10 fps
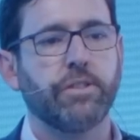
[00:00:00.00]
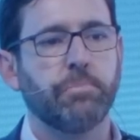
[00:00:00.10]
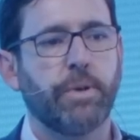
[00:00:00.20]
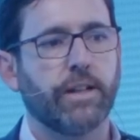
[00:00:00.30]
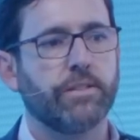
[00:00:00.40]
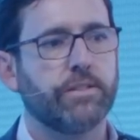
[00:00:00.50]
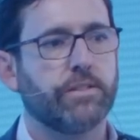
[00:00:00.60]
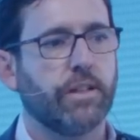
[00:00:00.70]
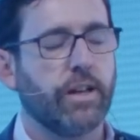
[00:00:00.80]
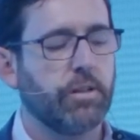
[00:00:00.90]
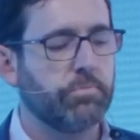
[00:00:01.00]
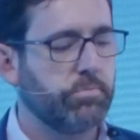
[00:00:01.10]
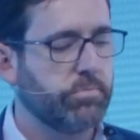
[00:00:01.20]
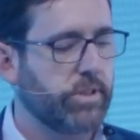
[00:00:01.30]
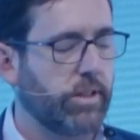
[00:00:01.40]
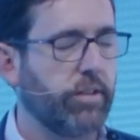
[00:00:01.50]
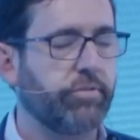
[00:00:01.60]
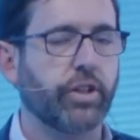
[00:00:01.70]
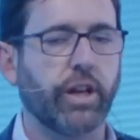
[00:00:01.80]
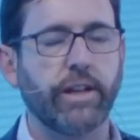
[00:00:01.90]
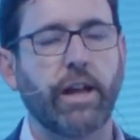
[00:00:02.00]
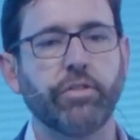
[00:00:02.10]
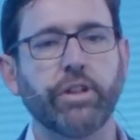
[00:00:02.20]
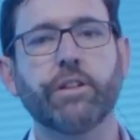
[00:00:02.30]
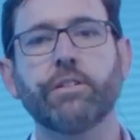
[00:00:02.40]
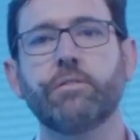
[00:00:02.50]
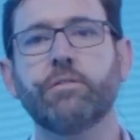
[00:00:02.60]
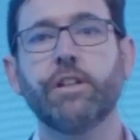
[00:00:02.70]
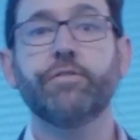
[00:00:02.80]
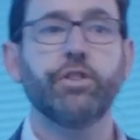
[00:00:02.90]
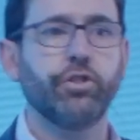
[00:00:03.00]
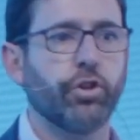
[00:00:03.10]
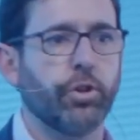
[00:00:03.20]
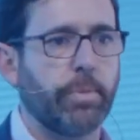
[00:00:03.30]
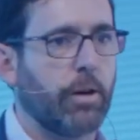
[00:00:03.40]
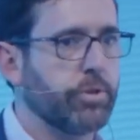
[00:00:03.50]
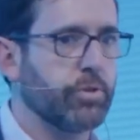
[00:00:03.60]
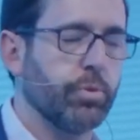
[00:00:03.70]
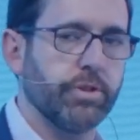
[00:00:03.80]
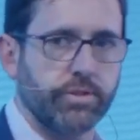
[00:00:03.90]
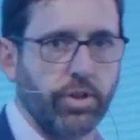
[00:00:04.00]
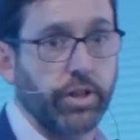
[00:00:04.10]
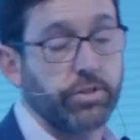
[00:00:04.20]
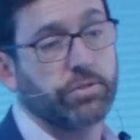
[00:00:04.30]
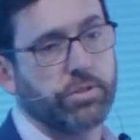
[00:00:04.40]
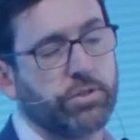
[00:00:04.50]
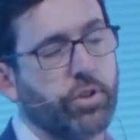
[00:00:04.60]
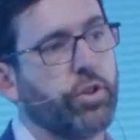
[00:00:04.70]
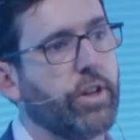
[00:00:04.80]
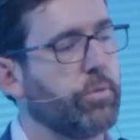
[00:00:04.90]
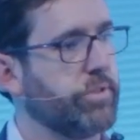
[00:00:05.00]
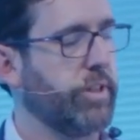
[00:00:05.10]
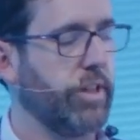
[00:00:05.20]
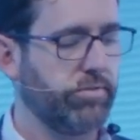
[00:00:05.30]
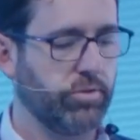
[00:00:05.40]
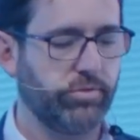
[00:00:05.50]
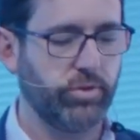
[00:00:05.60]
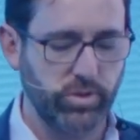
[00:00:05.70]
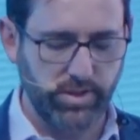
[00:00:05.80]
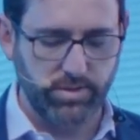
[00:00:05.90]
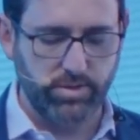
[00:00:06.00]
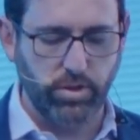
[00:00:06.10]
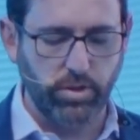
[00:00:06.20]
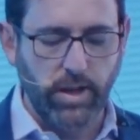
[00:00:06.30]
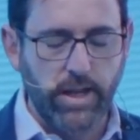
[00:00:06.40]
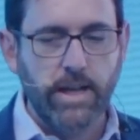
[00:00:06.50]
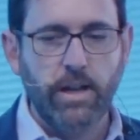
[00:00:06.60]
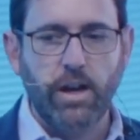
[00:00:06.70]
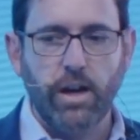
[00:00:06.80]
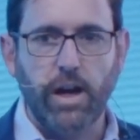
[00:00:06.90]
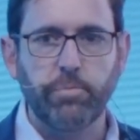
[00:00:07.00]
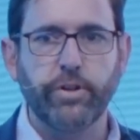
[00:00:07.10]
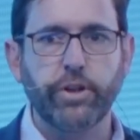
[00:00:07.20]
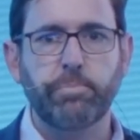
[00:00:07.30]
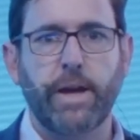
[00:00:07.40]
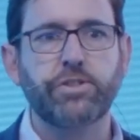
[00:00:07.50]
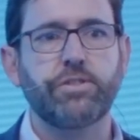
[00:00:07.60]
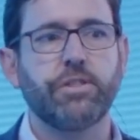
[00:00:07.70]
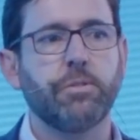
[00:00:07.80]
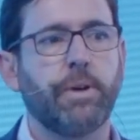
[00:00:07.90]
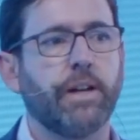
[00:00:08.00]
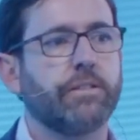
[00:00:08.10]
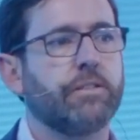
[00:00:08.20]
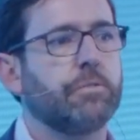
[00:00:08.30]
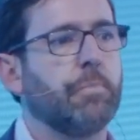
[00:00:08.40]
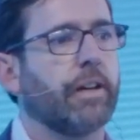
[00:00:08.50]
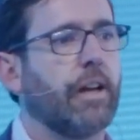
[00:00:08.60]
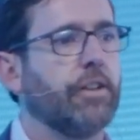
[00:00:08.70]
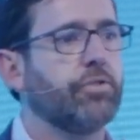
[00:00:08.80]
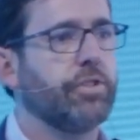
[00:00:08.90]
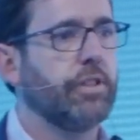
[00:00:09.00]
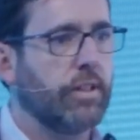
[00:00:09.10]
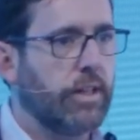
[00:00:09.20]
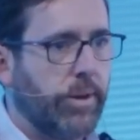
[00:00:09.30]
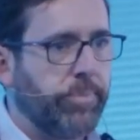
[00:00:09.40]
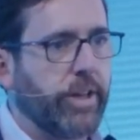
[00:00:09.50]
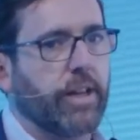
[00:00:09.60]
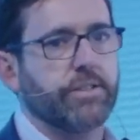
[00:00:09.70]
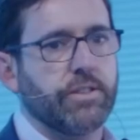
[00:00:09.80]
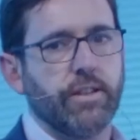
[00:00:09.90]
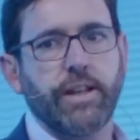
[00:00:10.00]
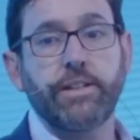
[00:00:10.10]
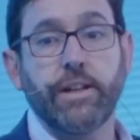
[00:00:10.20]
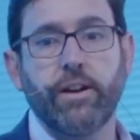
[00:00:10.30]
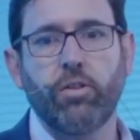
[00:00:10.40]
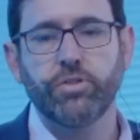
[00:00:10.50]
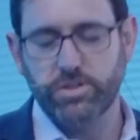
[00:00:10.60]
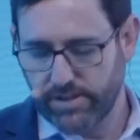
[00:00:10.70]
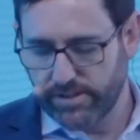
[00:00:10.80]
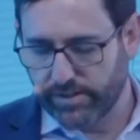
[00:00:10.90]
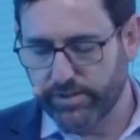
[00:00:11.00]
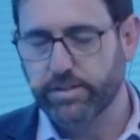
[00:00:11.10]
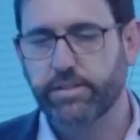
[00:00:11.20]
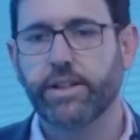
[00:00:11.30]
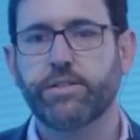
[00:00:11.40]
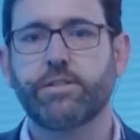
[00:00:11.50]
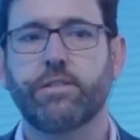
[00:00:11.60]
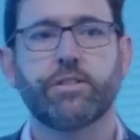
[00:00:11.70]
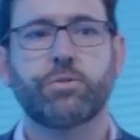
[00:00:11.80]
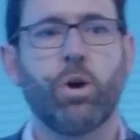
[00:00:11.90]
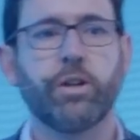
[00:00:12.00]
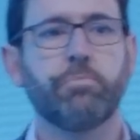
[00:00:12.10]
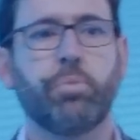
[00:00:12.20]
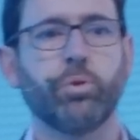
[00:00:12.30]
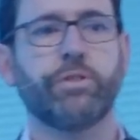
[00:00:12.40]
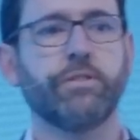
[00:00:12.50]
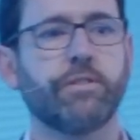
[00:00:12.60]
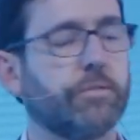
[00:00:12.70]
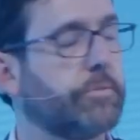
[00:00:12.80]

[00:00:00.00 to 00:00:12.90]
about South Africa, and having lived in Europe, I was always going to return. I was there for a few years. So I'm very passionate about my country, and I see that here, obviously, and I think that's quite important.